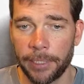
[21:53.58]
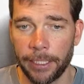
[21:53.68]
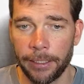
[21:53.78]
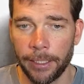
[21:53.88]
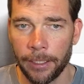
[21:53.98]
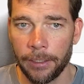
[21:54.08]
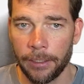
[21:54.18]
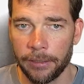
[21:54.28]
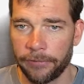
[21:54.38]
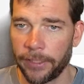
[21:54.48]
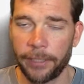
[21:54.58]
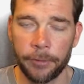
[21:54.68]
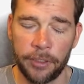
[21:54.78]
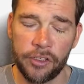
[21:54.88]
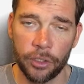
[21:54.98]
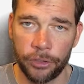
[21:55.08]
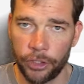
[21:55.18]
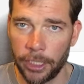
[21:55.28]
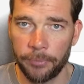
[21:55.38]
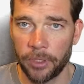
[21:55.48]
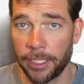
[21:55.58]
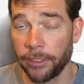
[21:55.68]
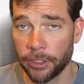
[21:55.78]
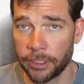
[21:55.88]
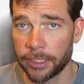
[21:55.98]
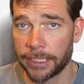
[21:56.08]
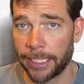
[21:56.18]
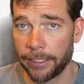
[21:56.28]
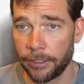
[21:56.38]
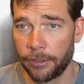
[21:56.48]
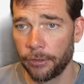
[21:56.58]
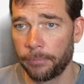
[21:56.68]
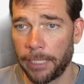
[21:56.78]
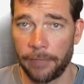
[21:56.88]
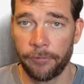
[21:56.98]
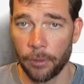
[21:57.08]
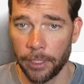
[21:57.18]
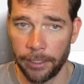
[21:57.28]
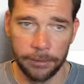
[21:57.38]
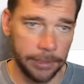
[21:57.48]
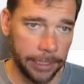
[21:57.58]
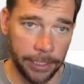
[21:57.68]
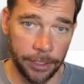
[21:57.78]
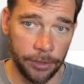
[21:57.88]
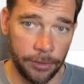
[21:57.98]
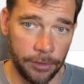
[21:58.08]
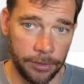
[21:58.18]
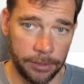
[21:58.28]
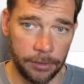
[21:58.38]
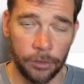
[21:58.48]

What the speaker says: but the flight was so cheap that I just decided to pay for it, and I used